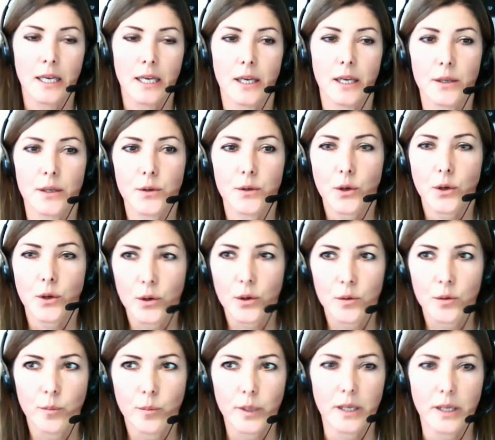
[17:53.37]
It could
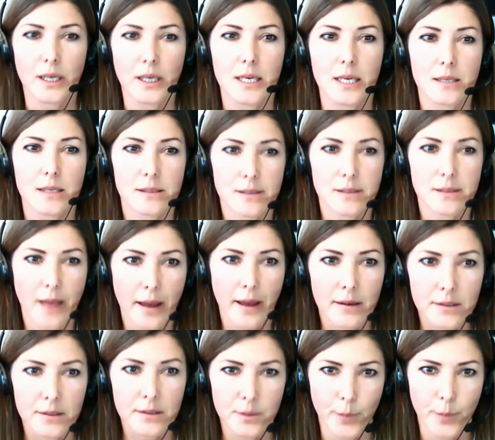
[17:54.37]
be
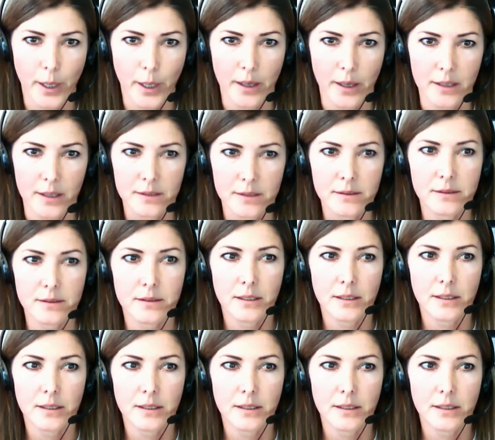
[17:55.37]
sector-based,